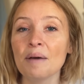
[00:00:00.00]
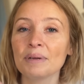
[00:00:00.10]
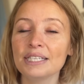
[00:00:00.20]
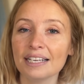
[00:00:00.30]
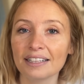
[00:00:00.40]

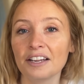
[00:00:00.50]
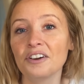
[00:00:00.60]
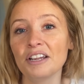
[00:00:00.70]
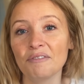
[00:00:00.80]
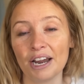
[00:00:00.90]
But
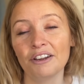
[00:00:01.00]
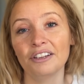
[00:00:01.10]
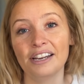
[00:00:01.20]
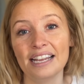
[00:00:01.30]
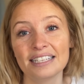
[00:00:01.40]
decluttering
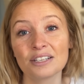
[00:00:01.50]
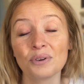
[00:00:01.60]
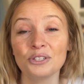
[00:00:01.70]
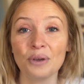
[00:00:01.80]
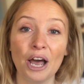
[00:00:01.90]
regularly is
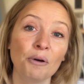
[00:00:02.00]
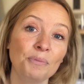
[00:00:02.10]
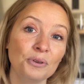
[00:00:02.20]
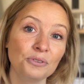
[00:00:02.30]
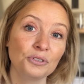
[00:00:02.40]
going to
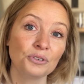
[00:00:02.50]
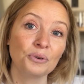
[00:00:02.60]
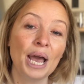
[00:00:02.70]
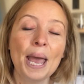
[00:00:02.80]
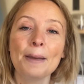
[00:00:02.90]
help you
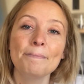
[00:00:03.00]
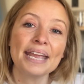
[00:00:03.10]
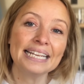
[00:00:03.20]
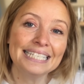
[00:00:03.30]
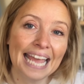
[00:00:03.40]
to
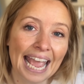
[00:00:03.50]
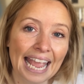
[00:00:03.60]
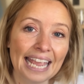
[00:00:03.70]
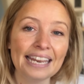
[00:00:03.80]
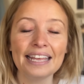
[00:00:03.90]

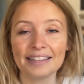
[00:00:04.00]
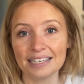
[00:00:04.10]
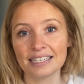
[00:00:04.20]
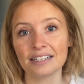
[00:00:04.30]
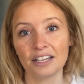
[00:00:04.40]
maintain
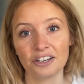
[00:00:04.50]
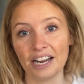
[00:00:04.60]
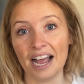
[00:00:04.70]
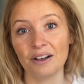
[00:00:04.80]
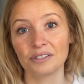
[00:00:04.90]
that
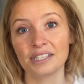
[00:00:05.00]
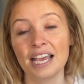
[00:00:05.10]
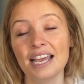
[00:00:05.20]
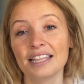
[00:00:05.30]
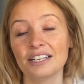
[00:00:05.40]
decluttered house
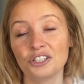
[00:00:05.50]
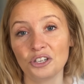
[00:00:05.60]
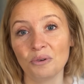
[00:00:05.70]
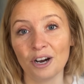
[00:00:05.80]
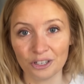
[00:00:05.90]
that
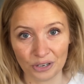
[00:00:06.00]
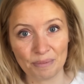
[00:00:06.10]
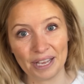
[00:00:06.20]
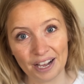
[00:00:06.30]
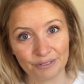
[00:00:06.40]
you are dreaming